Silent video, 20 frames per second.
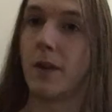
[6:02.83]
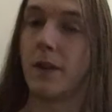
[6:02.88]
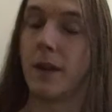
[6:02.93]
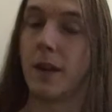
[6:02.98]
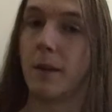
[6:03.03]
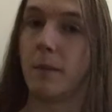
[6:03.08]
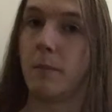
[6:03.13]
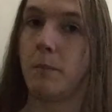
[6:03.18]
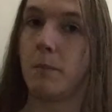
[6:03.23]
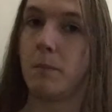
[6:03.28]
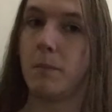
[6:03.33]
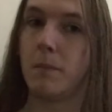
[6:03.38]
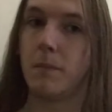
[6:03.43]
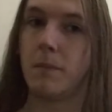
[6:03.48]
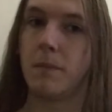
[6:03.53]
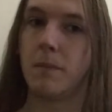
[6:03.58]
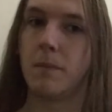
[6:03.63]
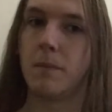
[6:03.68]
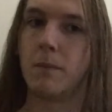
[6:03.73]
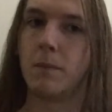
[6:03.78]
that they
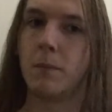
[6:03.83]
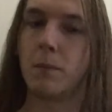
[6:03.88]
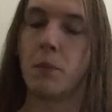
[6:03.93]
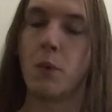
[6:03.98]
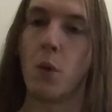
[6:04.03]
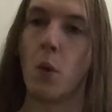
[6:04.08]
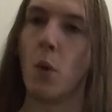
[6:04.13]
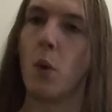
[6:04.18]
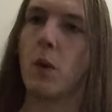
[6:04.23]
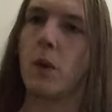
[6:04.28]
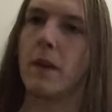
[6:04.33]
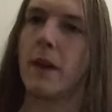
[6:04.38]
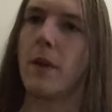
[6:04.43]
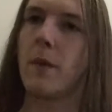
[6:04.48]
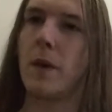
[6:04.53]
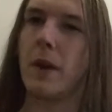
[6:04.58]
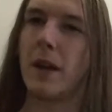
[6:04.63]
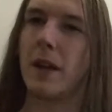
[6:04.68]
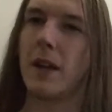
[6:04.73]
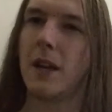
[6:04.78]
broke their
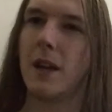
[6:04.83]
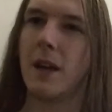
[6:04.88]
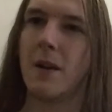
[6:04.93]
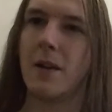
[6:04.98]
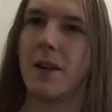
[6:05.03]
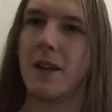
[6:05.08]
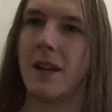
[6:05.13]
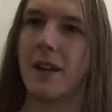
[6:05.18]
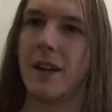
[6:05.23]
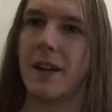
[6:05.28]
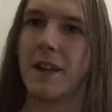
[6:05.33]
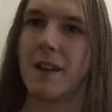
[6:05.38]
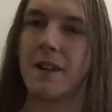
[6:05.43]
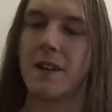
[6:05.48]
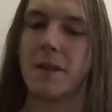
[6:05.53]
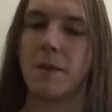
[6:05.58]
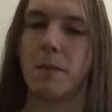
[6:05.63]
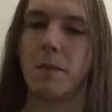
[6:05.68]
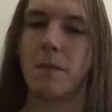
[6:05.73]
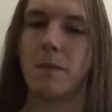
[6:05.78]
regularity, I
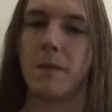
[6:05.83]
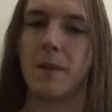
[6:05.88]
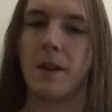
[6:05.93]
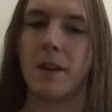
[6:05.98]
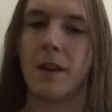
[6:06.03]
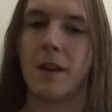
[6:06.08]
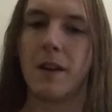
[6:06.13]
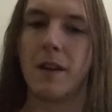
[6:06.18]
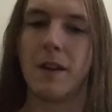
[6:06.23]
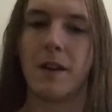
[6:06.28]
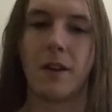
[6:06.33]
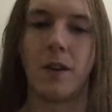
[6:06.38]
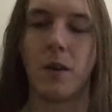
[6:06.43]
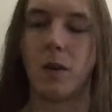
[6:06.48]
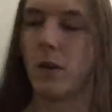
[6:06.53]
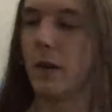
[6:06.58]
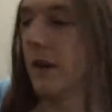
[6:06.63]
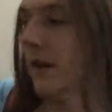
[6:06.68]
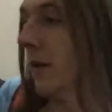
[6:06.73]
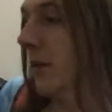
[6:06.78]
guess. You
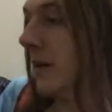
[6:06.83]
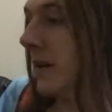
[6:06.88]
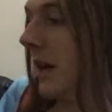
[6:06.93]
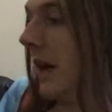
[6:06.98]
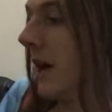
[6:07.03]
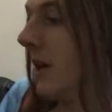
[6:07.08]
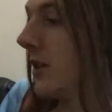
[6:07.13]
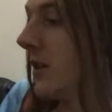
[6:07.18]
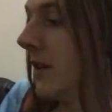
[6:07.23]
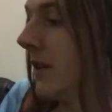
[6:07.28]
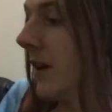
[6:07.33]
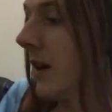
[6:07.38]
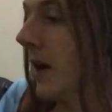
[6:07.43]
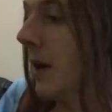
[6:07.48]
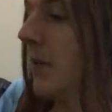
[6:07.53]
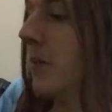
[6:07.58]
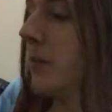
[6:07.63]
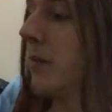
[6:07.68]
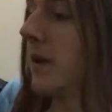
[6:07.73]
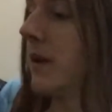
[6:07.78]
know, it was actually the
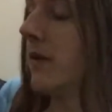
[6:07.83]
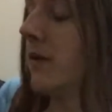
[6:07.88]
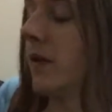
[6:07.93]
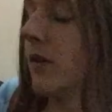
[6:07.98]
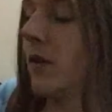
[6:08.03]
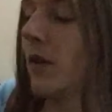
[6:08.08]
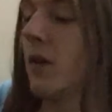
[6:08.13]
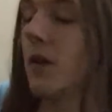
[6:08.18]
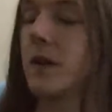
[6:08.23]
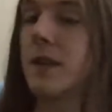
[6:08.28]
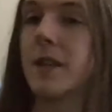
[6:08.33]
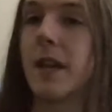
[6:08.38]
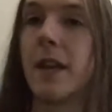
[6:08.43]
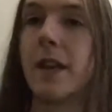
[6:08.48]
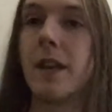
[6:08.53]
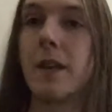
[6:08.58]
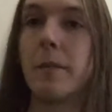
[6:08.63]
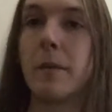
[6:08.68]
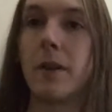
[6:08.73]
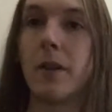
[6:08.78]
company for not
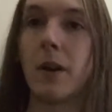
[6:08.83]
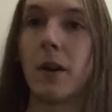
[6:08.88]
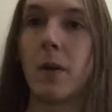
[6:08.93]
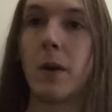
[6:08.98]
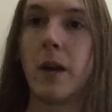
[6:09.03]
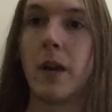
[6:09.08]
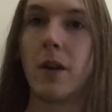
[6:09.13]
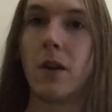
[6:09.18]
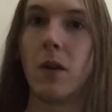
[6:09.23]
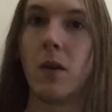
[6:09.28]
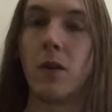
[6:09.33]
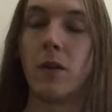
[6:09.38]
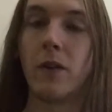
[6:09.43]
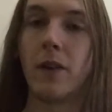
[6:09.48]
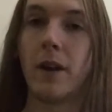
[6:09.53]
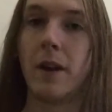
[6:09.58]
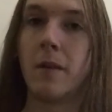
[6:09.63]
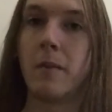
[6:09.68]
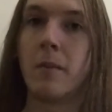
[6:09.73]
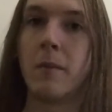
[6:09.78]
sending me the crate on
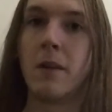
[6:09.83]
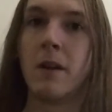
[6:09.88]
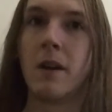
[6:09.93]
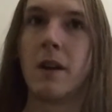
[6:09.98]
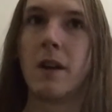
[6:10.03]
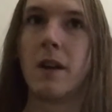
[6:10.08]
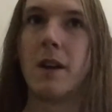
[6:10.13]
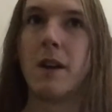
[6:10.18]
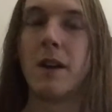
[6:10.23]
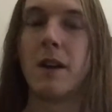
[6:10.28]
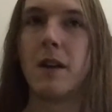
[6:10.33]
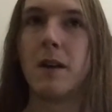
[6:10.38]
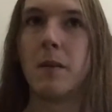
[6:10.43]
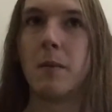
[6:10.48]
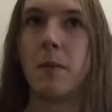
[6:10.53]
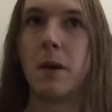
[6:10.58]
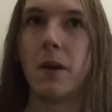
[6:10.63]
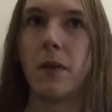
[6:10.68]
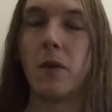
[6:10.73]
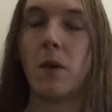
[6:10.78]
time.
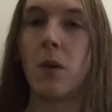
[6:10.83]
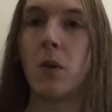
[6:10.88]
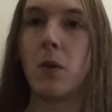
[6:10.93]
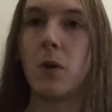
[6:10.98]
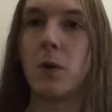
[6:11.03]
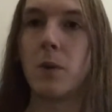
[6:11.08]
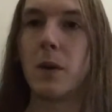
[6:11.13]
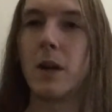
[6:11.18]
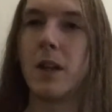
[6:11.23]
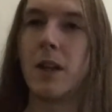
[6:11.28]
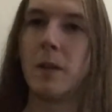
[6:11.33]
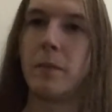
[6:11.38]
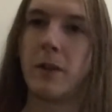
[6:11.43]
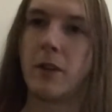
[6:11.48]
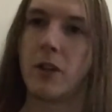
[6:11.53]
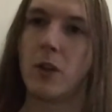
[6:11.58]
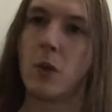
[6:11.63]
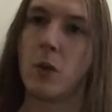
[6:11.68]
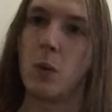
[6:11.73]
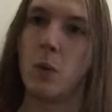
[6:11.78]
But if all goes well, there'll
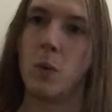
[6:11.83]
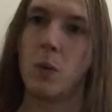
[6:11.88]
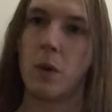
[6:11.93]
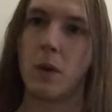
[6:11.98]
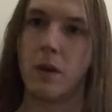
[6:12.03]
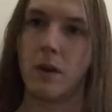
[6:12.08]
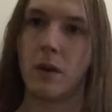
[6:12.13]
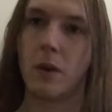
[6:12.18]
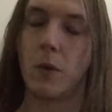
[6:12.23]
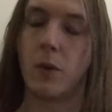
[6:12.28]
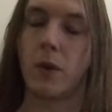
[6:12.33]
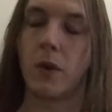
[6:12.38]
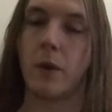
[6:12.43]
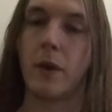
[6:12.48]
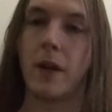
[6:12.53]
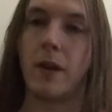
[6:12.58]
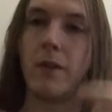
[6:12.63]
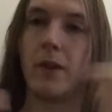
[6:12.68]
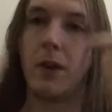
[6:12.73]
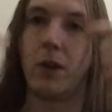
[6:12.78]
be two Loot
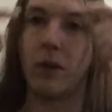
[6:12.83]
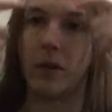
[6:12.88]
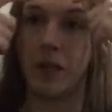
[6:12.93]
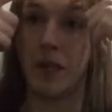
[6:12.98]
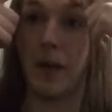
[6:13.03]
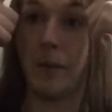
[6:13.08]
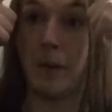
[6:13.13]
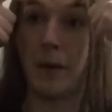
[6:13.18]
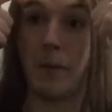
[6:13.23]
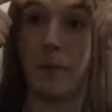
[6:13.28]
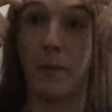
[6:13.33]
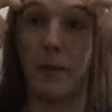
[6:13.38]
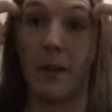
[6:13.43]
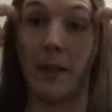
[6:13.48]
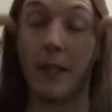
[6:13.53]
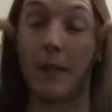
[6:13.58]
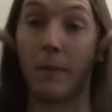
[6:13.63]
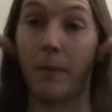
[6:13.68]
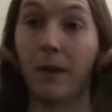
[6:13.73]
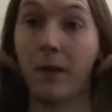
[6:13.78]
Crate videos coming up
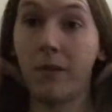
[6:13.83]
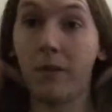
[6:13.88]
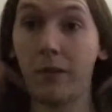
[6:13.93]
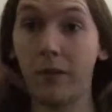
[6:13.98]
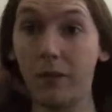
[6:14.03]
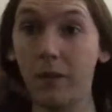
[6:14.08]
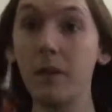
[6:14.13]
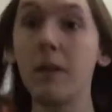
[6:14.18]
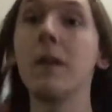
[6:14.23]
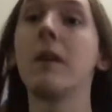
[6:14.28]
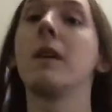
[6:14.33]
this month,